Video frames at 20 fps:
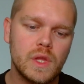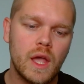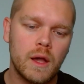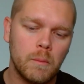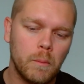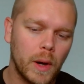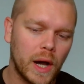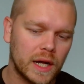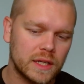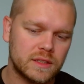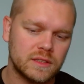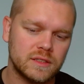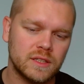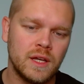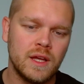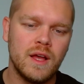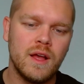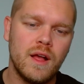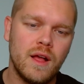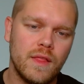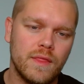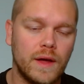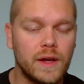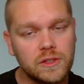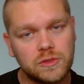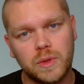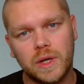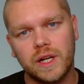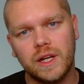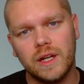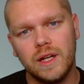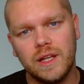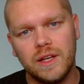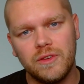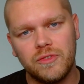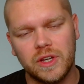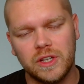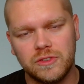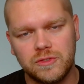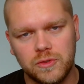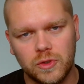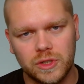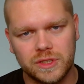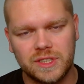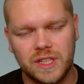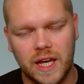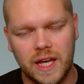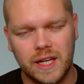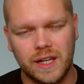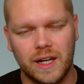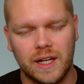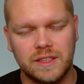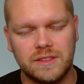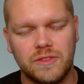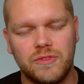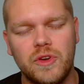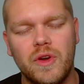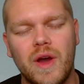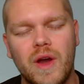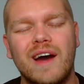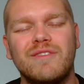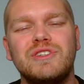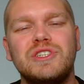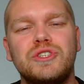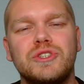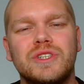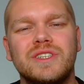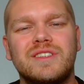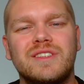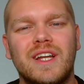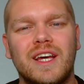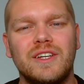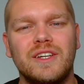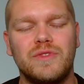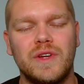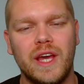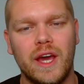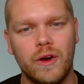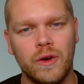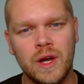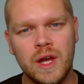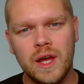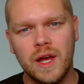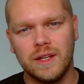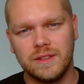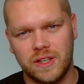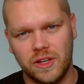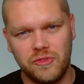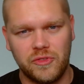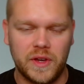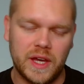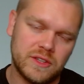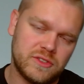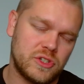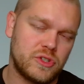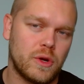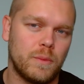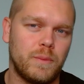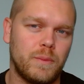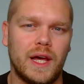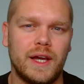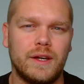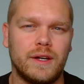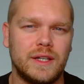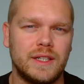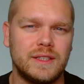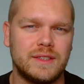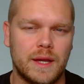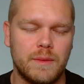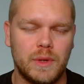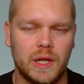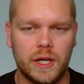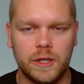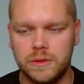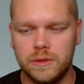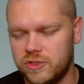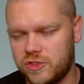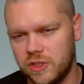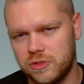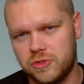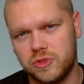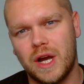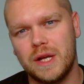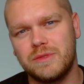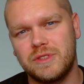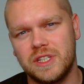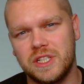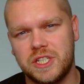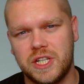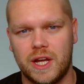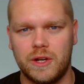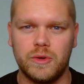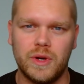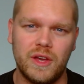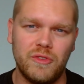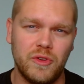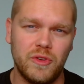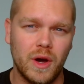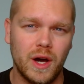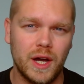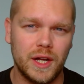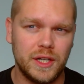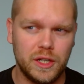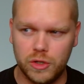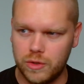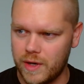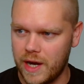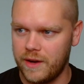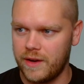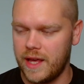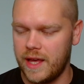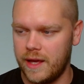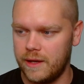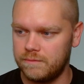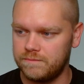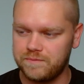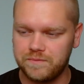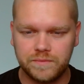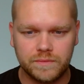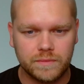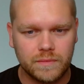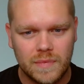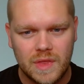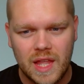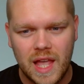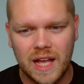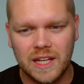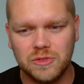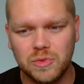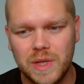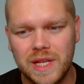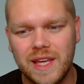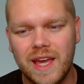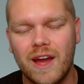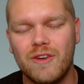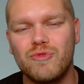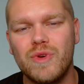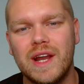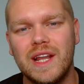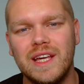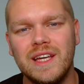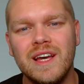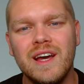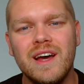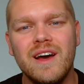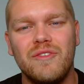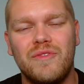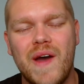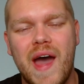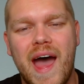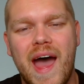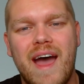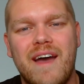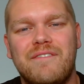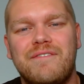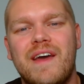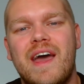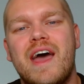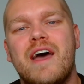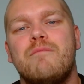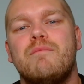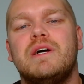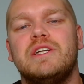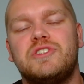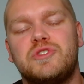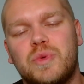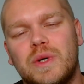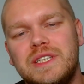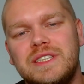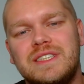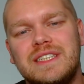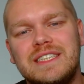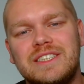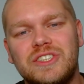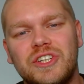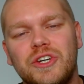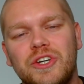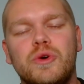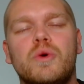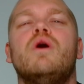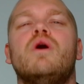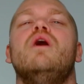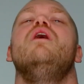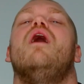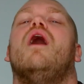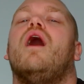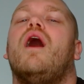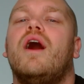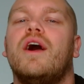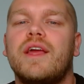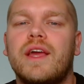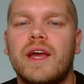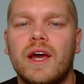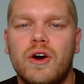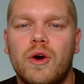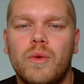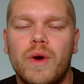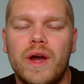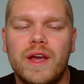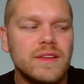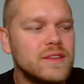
But that is where I'm going to leave things for today, guys. If you have enjoyed today's video, don't forget to drop a like on it down below. Subscribe to the channel if you are new around here, as we get ready for FM22. I cannot wait.